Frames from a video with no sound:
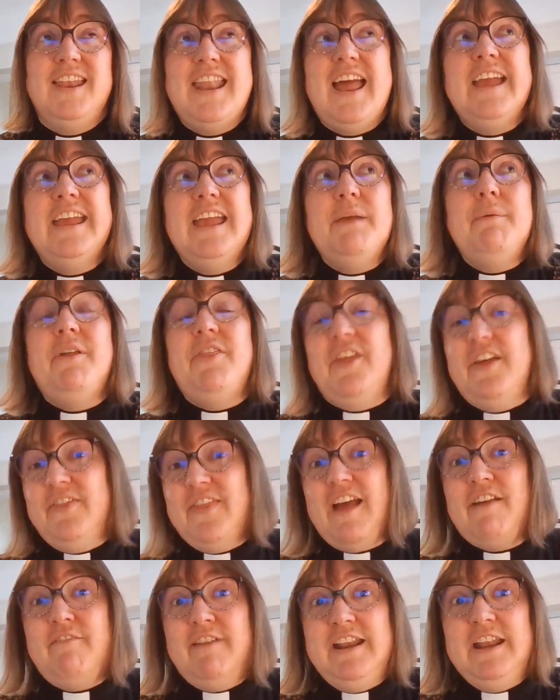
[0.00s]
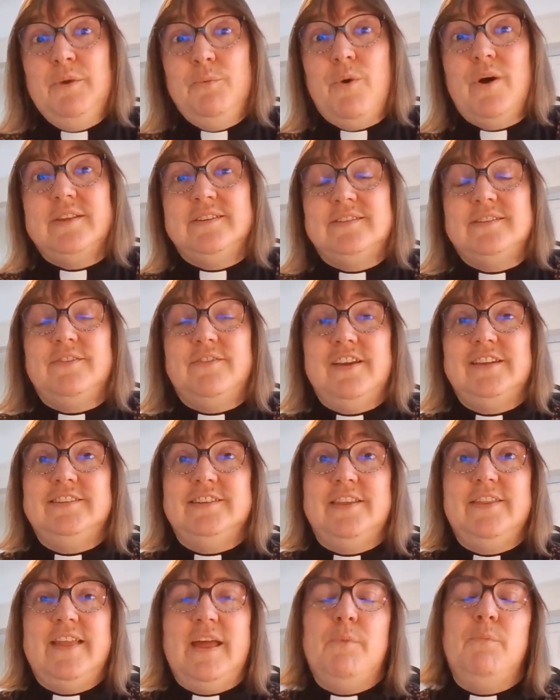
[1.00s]
Now, you would think that really was
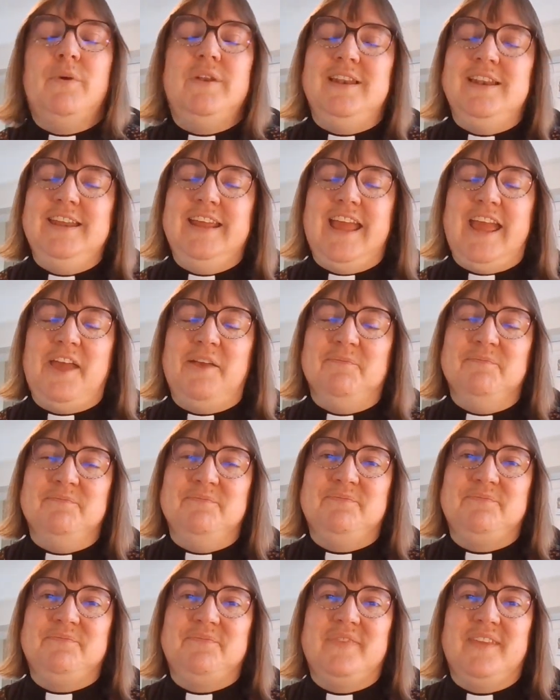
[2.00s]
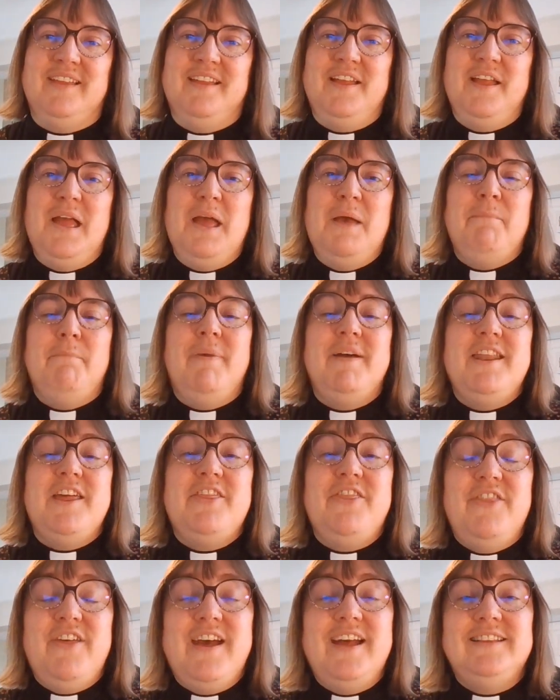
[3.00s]
sufficient then, wouldn't you? But a
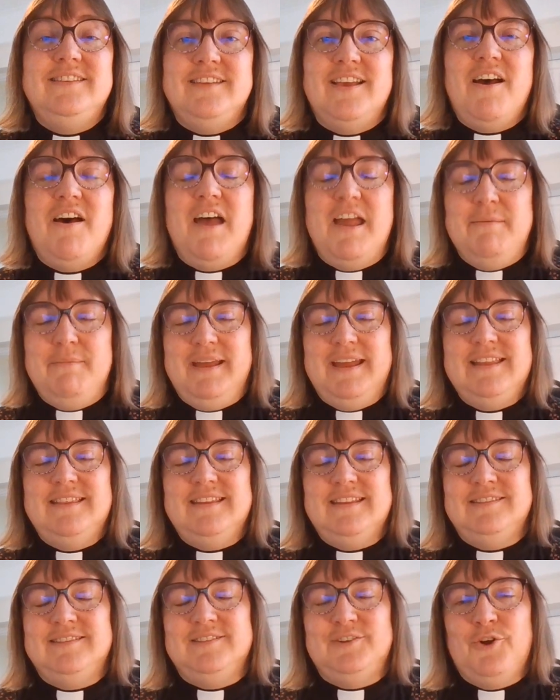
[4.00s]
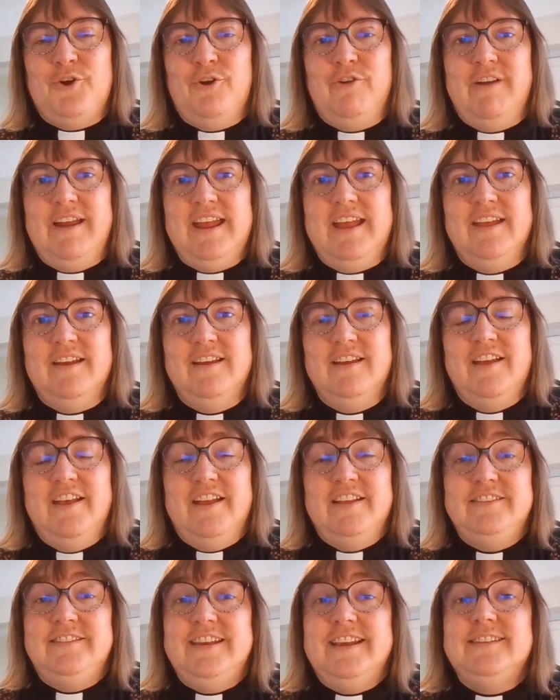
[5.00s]
third time in this story,
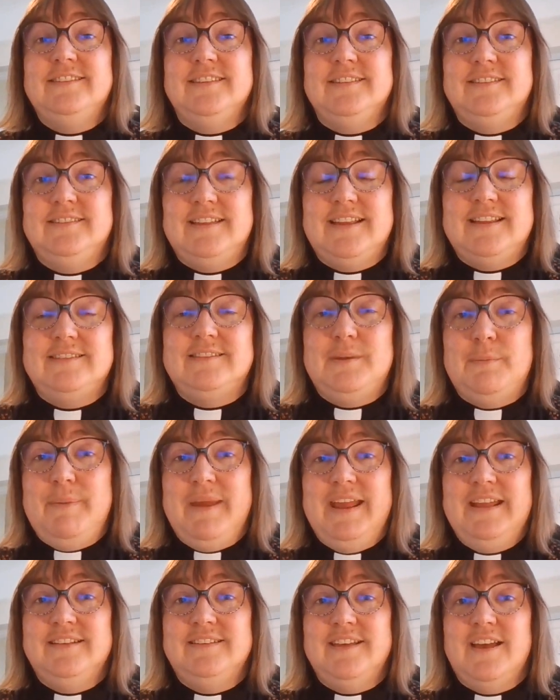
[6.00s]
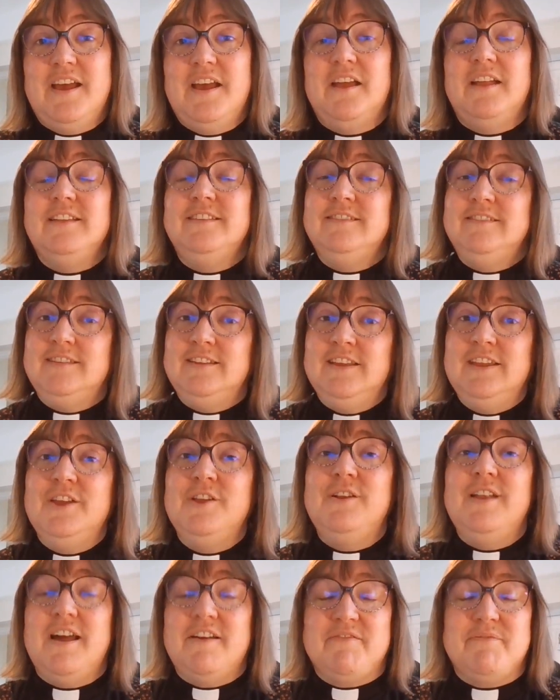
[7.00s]
Jesus says to Peter, "Do
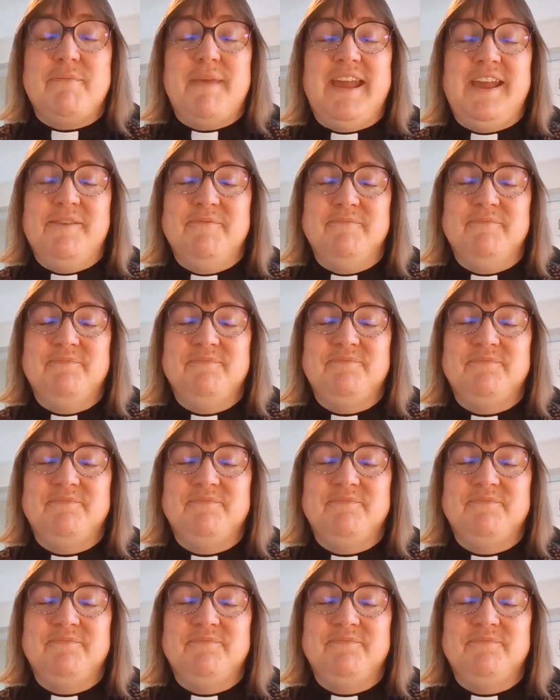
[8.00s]
you love me?"